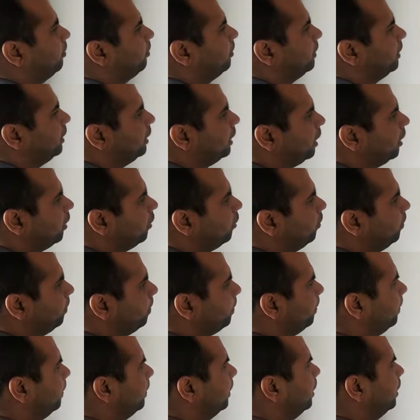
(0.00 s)
Now
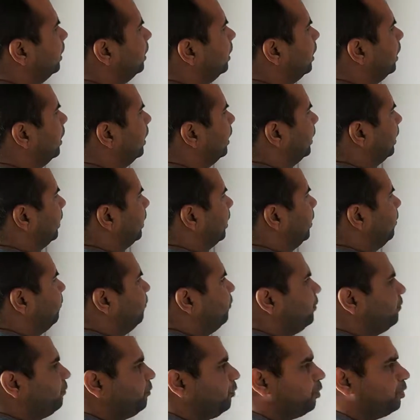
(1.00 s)
if
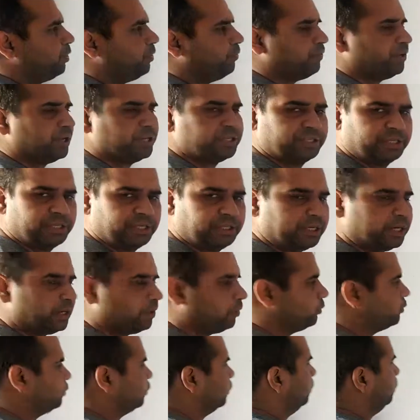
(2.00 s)
we want, we can see that
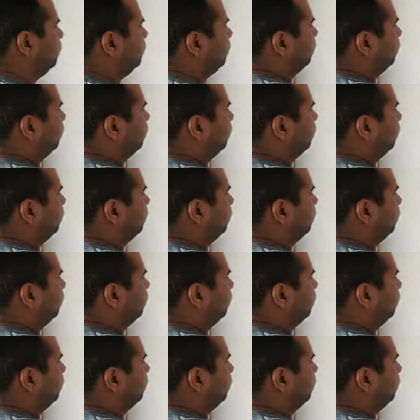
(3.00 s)
also.